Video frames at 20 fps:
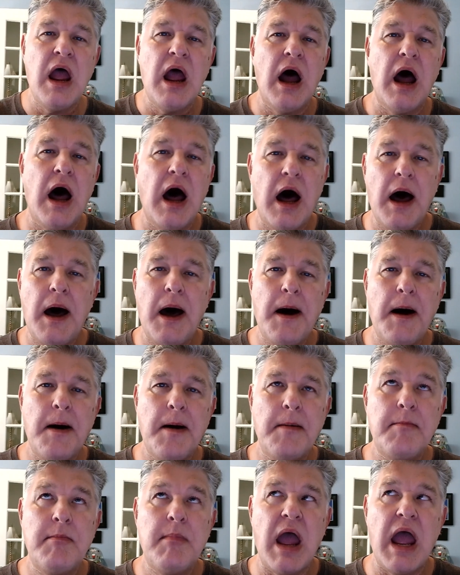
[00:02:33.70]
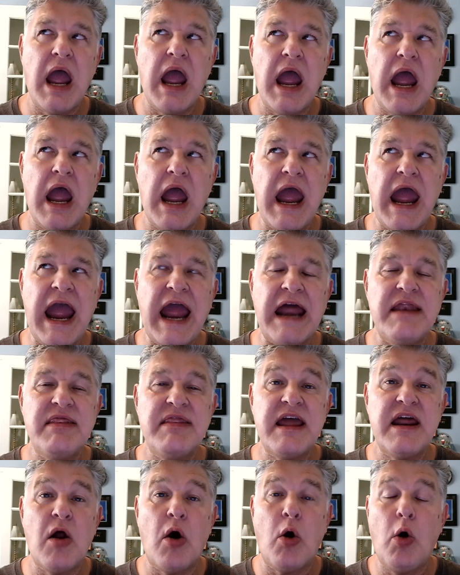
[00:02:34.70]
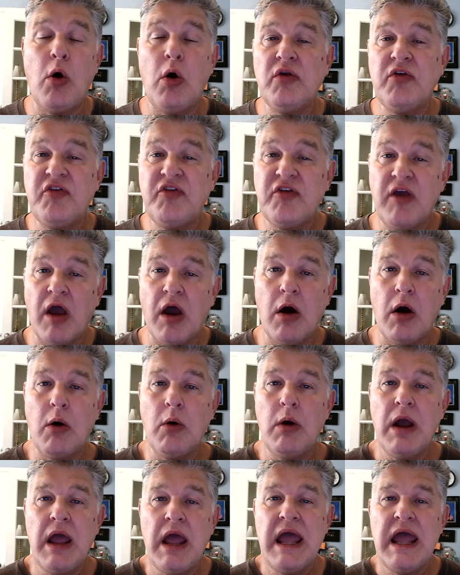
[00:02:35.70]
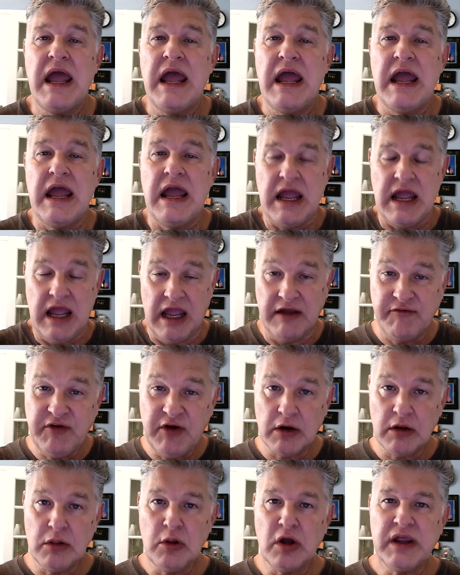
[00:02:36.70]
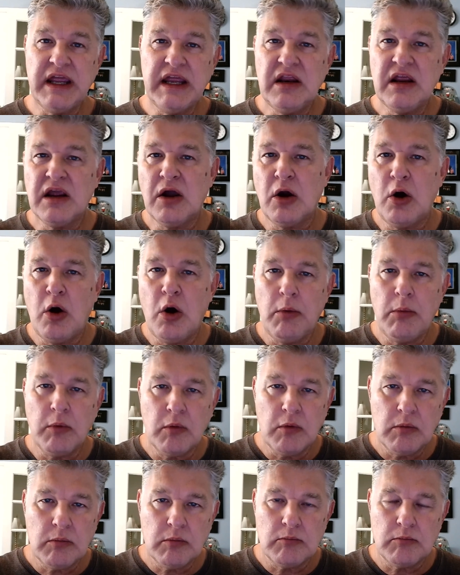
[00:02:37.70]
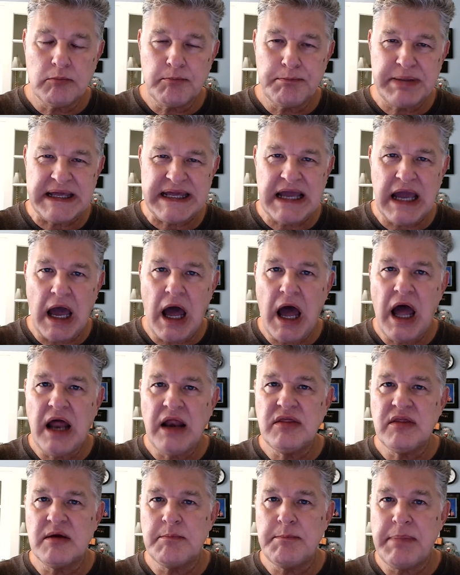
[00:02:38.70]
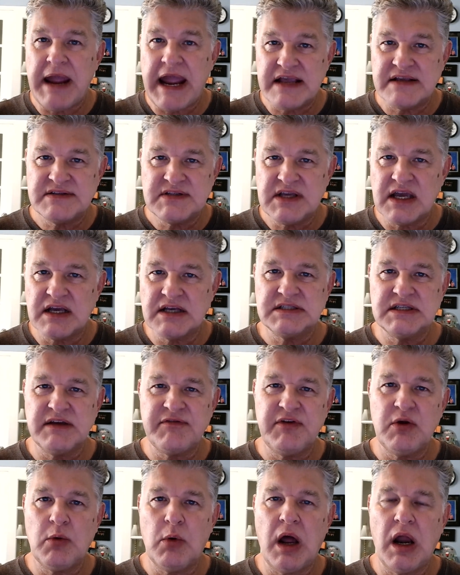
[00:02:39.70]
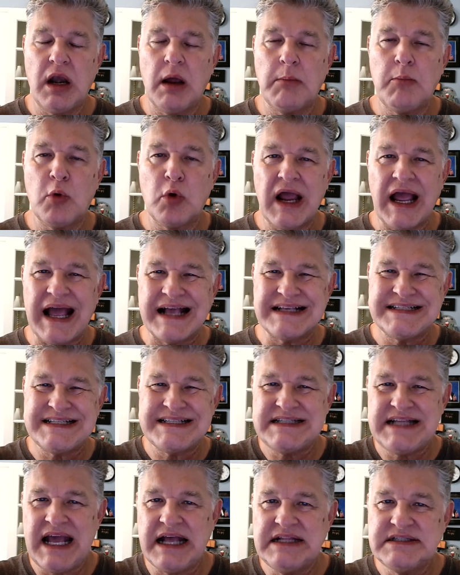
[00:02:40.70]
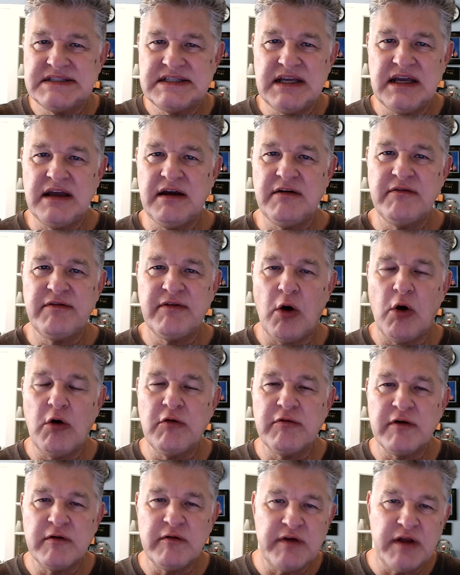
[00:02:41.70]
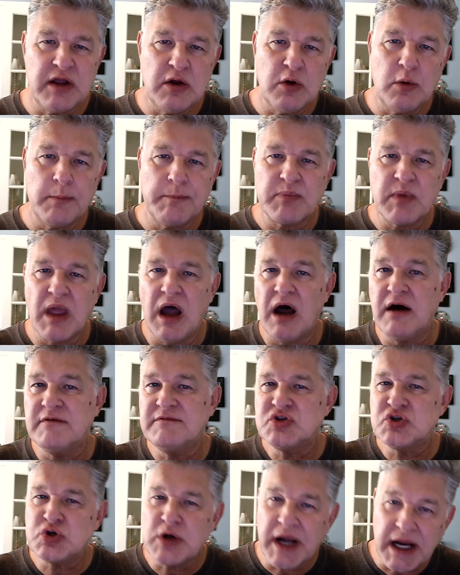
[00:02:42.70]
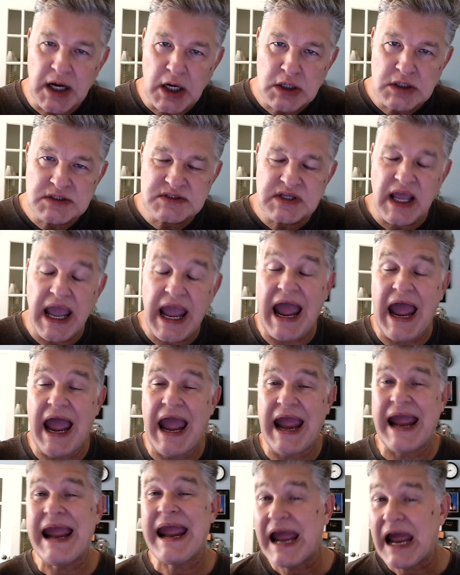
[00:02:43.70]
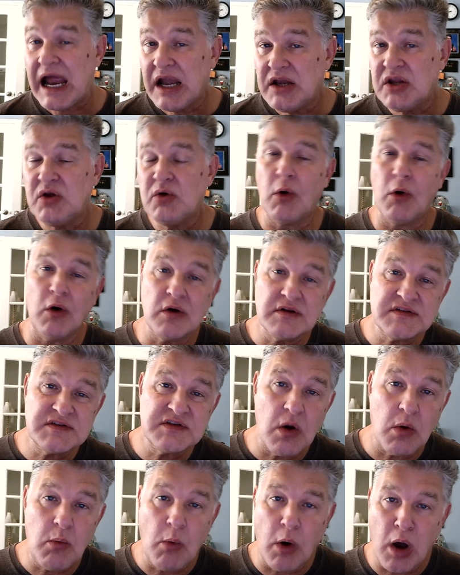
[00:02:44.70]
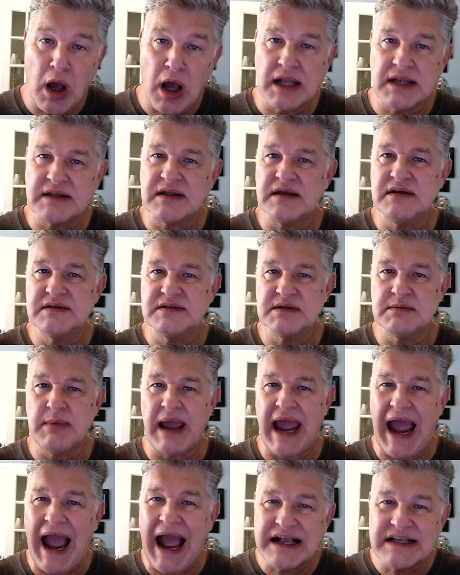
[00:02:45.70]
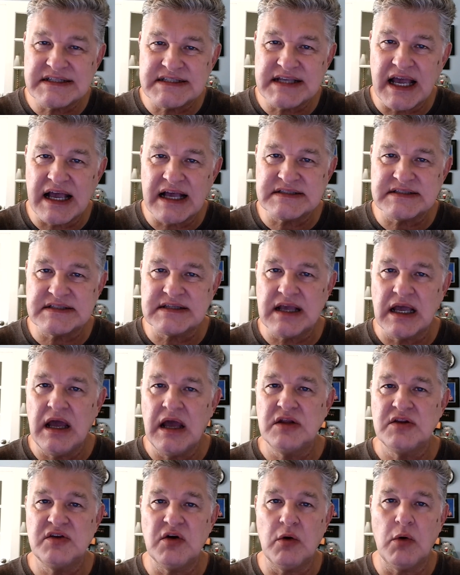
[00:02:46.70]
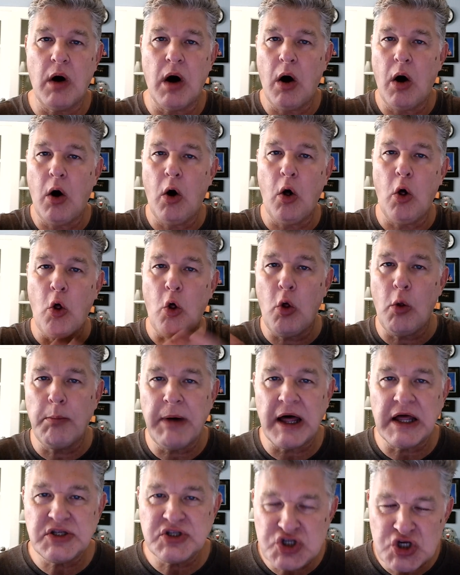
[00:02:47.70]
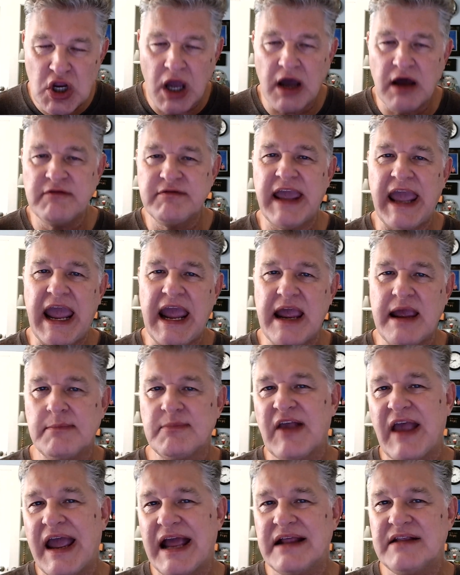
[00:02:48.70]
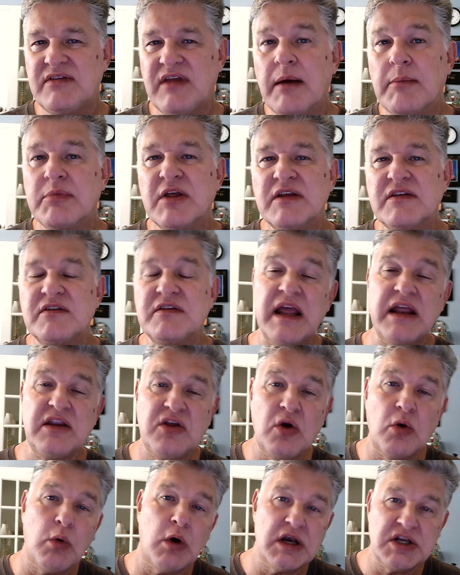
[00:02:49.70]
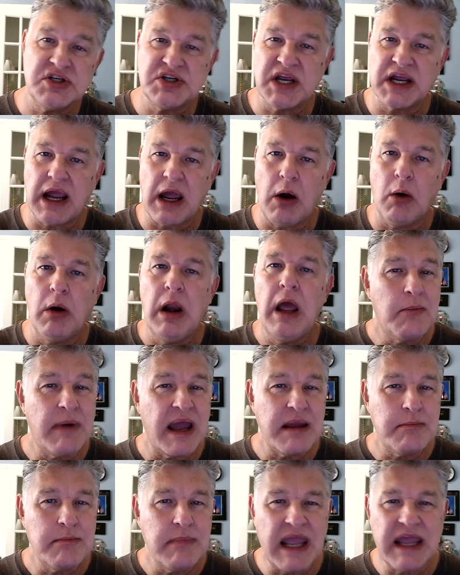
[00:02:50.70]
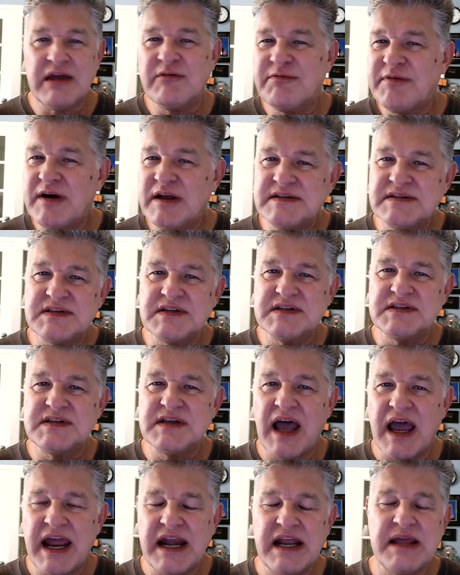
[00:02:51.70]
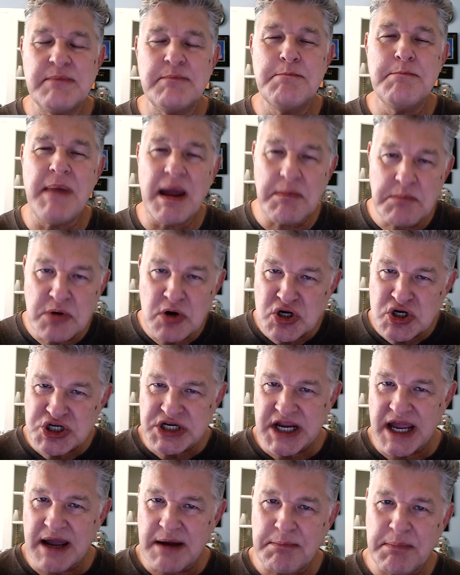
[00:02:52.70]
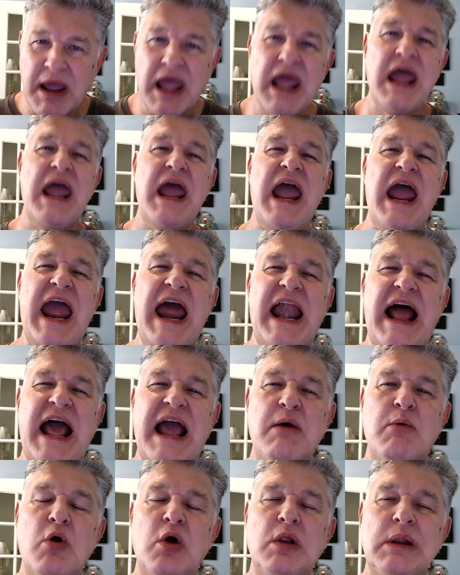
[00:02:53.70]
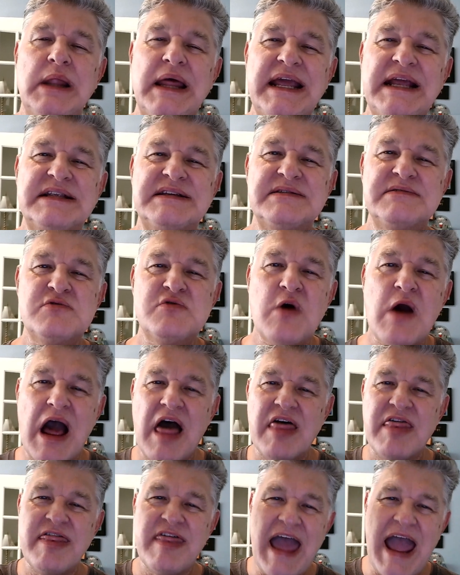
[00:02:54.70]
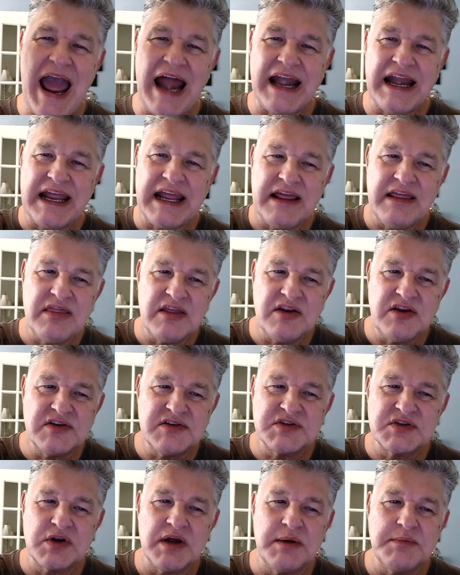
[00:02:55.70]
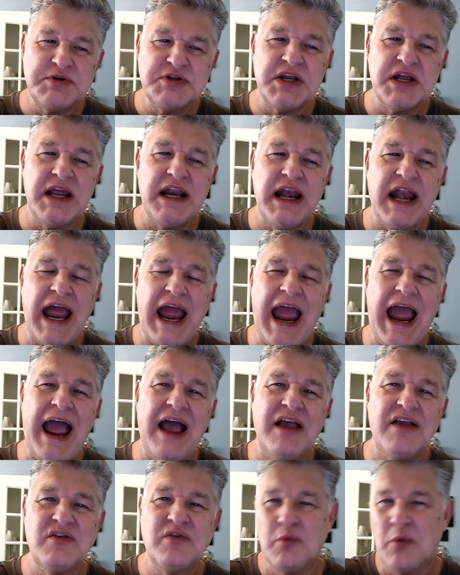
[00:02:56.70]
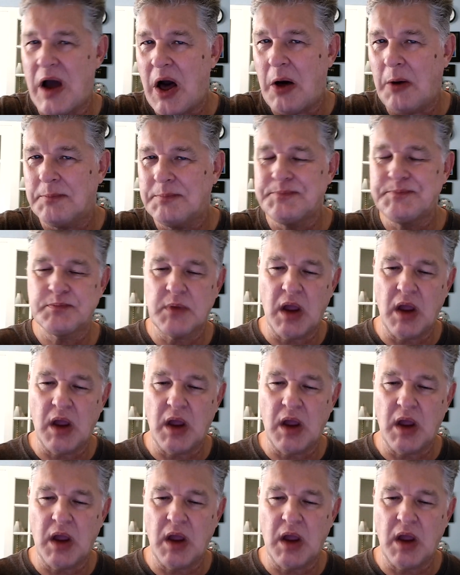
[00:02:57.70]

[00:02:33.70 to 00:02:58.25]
And then also, if you're looking to go beyond the basics, if you want a more extensive overview of triggers, and you also want some access to a whole bunch of games and templates, then you'll want to check out my Make It Fun Society membership, and I will link to that in the description as well.